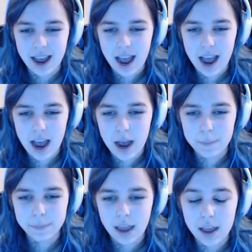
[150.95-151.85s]

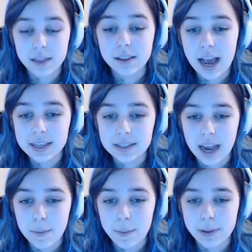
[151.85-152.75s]
Um, the last
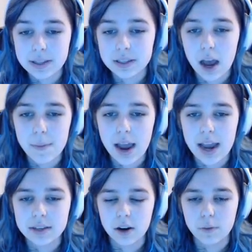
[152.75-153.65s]
time I played this obby,
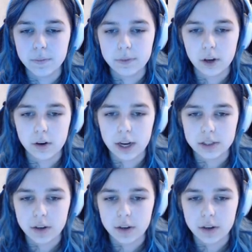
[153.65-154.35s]
I oh, oh gosh.